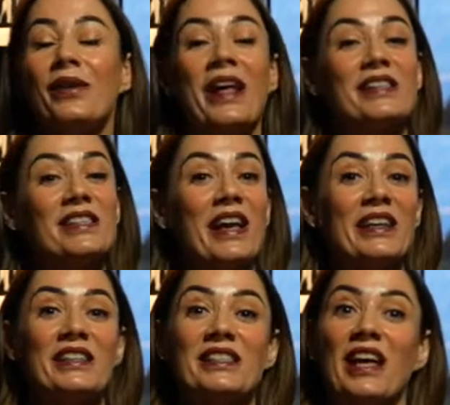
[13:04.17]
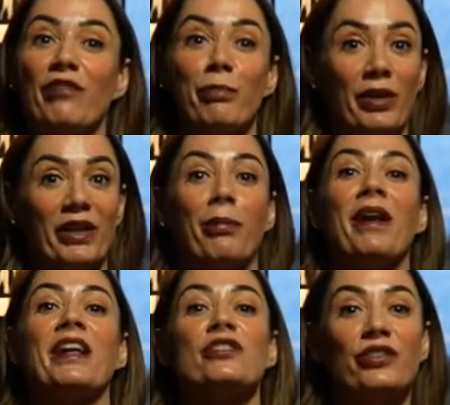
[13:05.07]
let's say instead of putting the
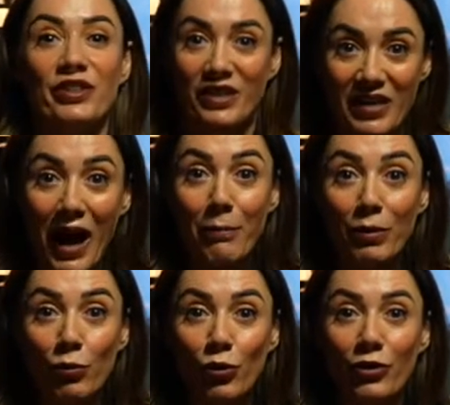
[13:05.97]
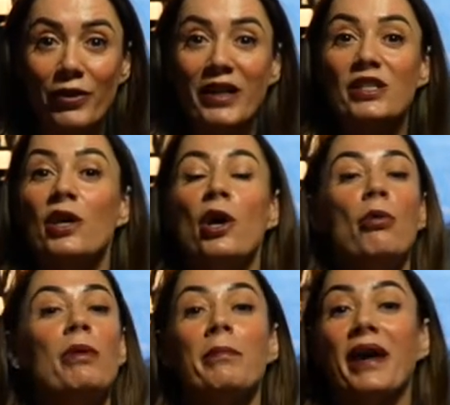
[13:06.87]
plant under the tap and watering it,
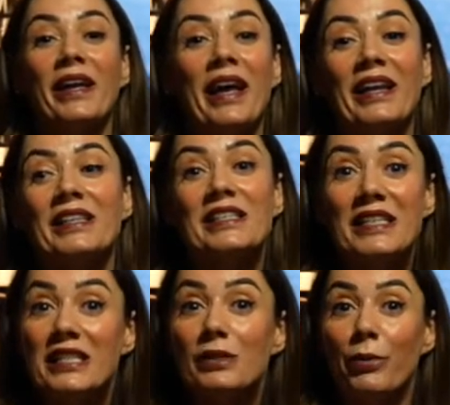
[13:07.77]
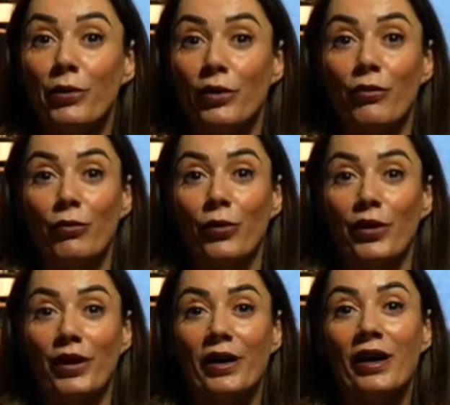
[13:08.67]
we might get a teaspoon of
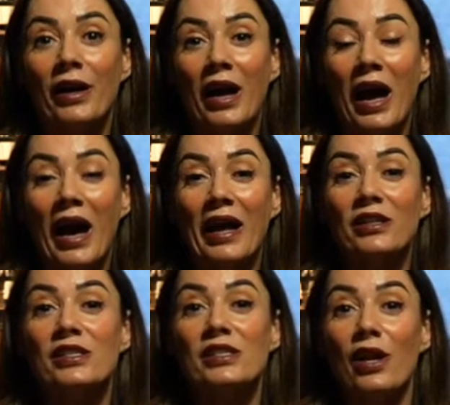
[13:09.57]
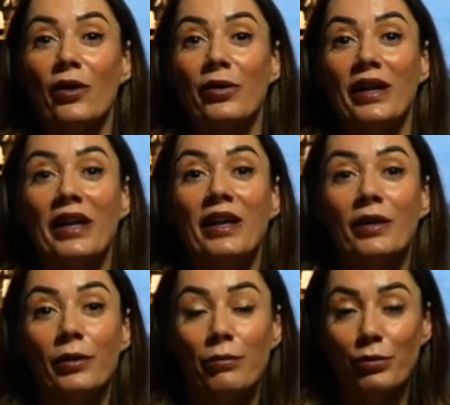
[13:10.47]
water and slowly
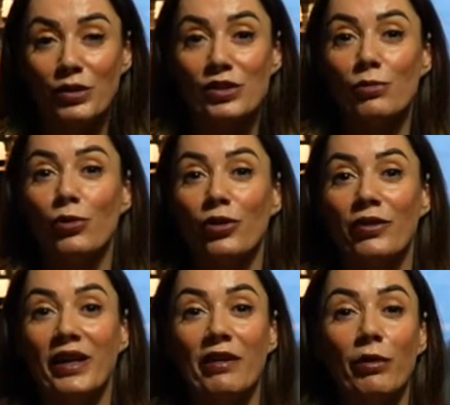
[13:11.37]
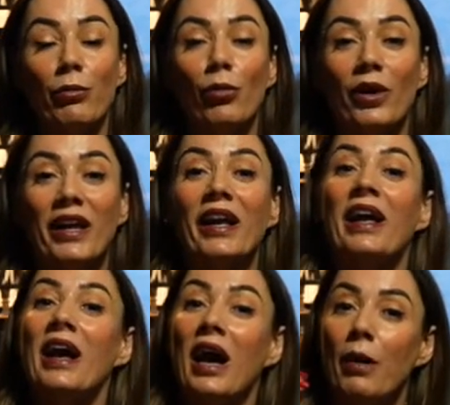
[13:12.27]
put some water in every morning
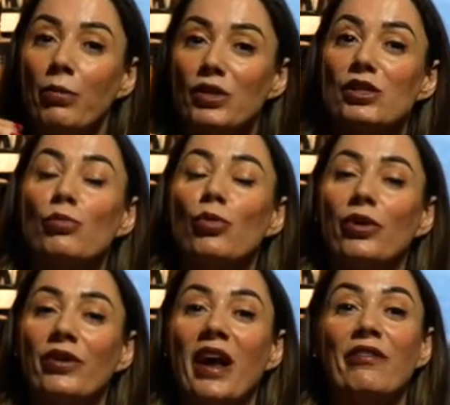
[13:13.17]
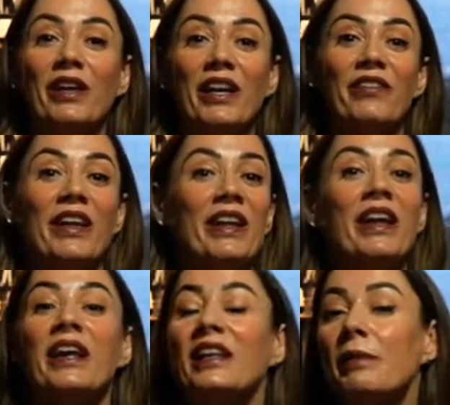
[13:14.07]
and put some water every evening.
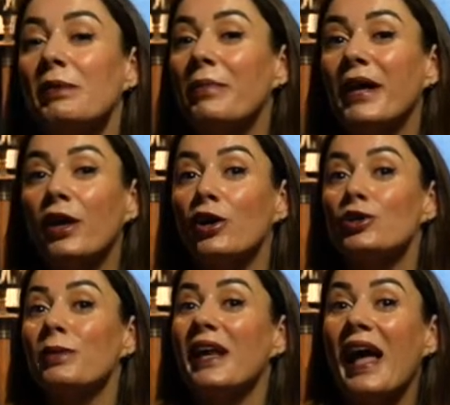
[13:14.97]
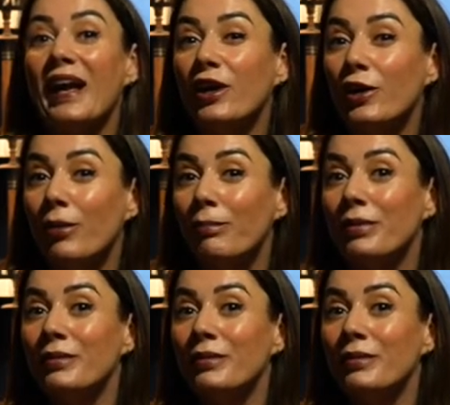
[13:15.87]
Then we might go to an egg cup.